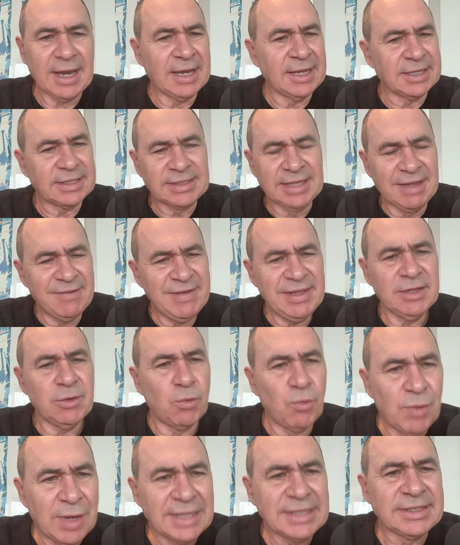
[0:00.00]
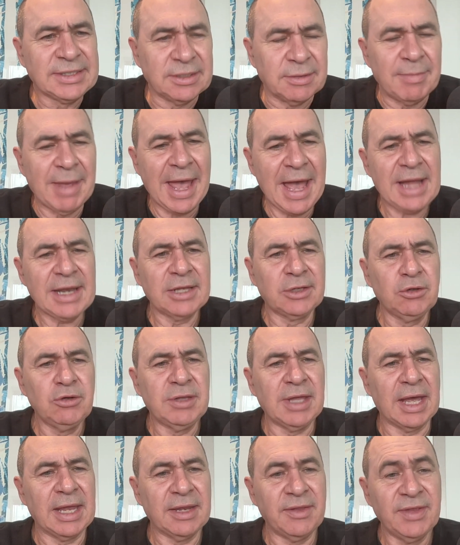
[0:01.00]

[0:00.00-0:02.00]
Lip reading: And it's giving the wisdom how to do that.